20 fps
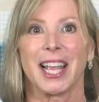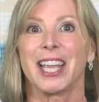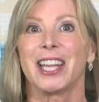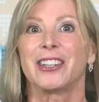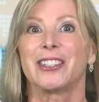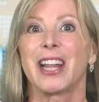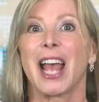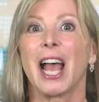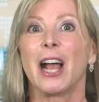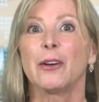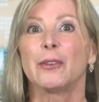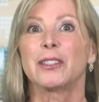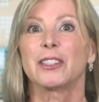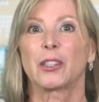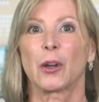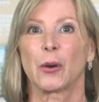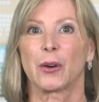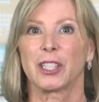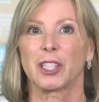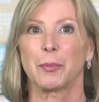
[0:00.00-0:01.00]
Here now is
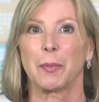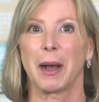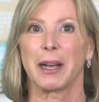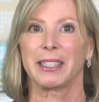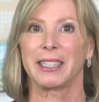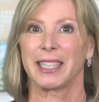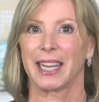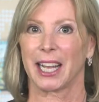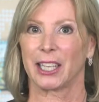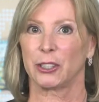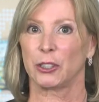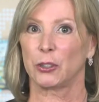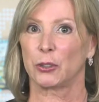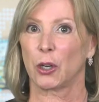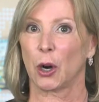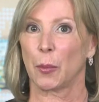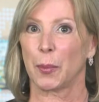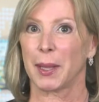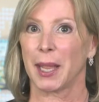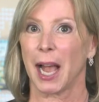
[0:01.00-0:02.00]
correspondent Andrew
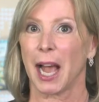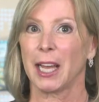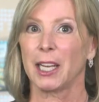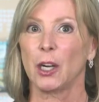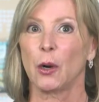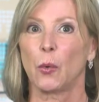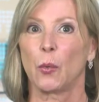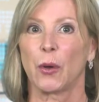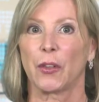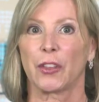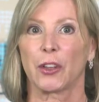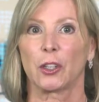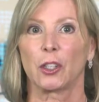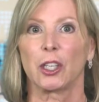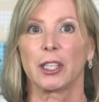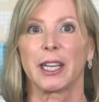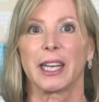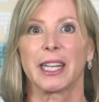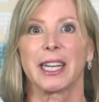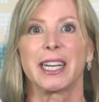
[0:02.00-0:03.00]
Tropiano with a
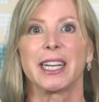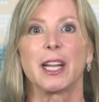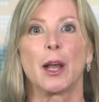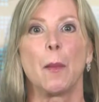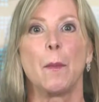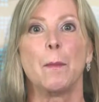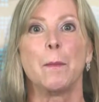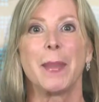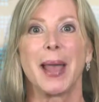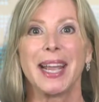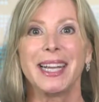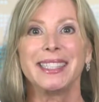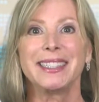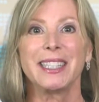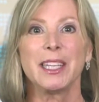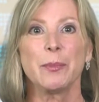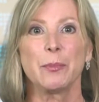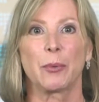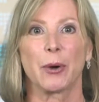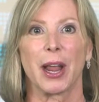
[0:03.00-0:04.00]
look at an
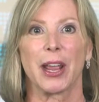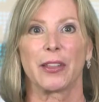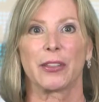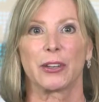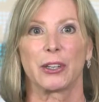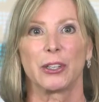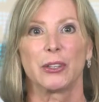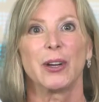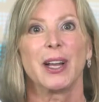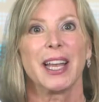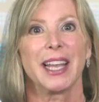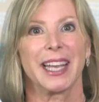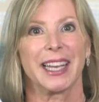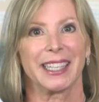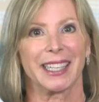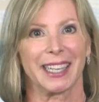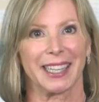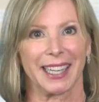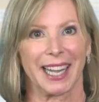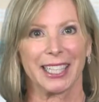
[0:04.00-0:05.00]
amazing breakthrough in
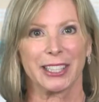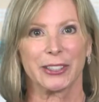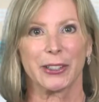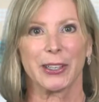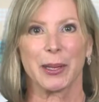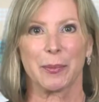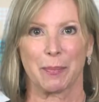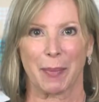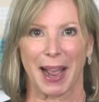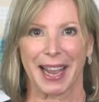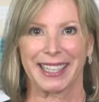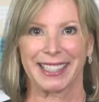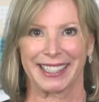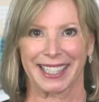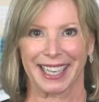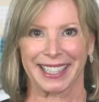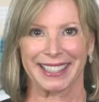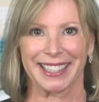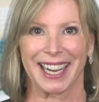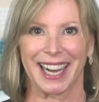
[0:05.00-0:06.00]
electric bike
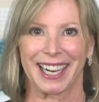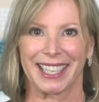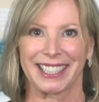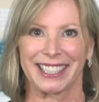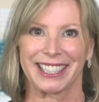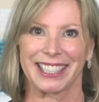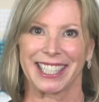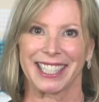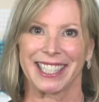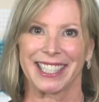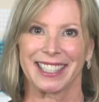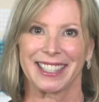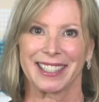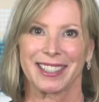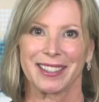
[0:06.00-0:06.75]
technology.